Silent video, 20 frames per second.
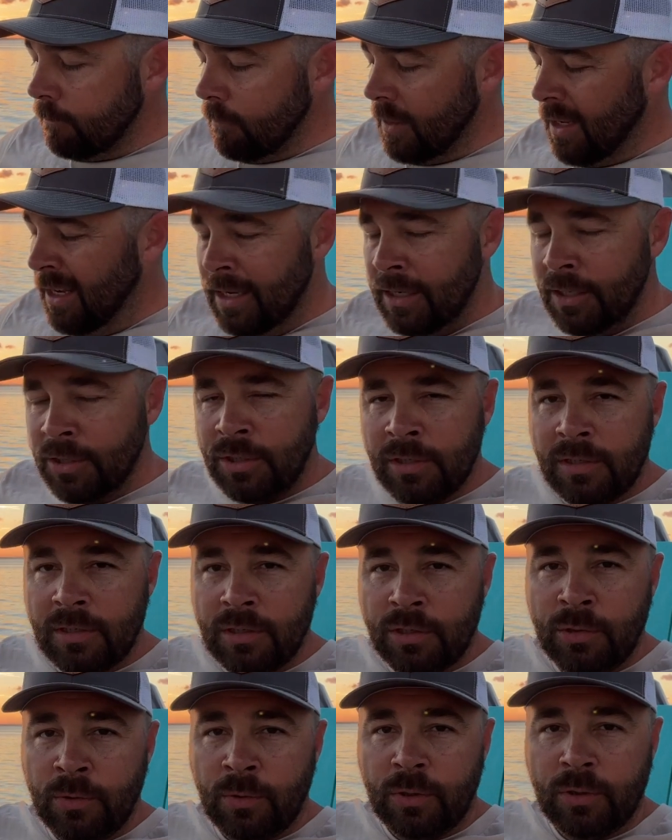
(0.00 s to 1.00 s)
And it's just a
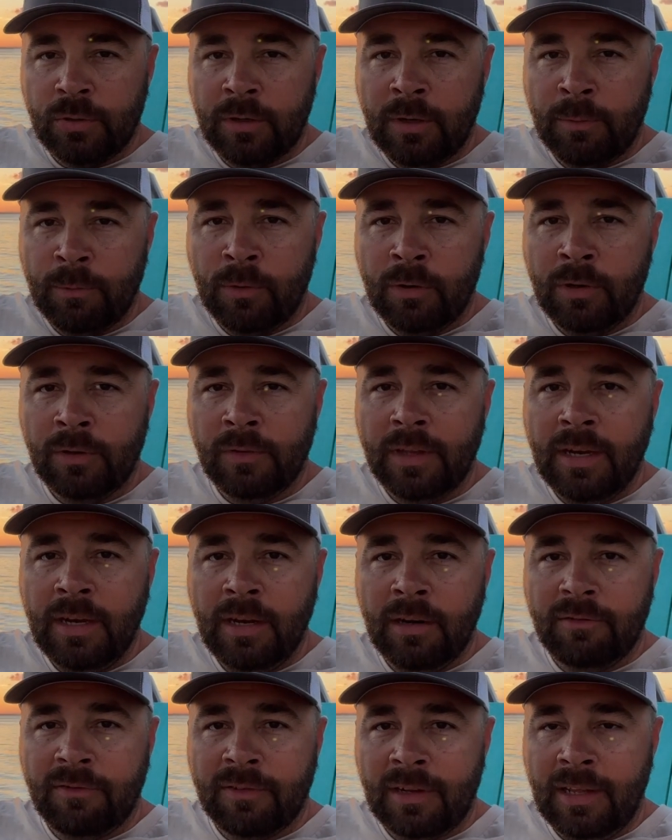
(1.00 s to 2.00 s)
short trip. We're only
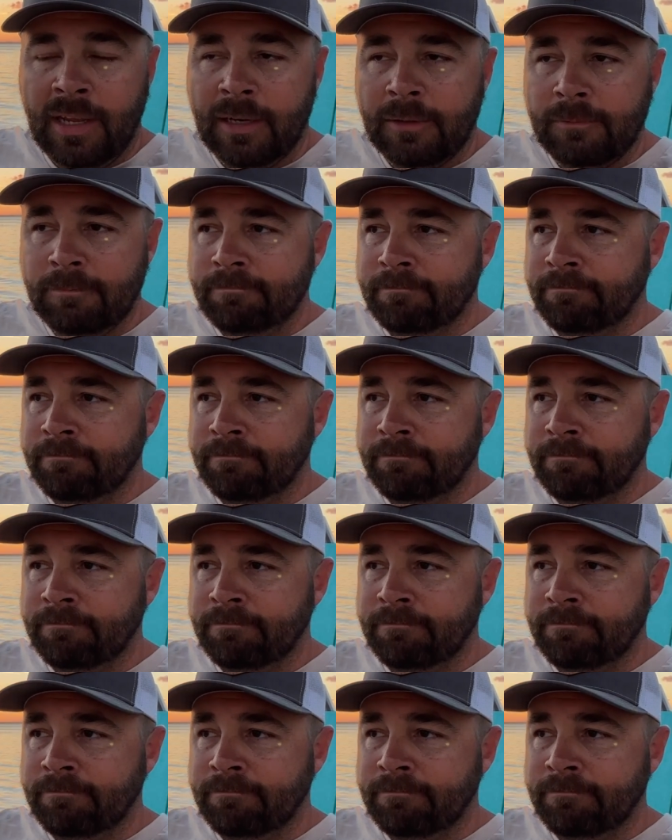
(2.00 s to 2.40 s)
here for like,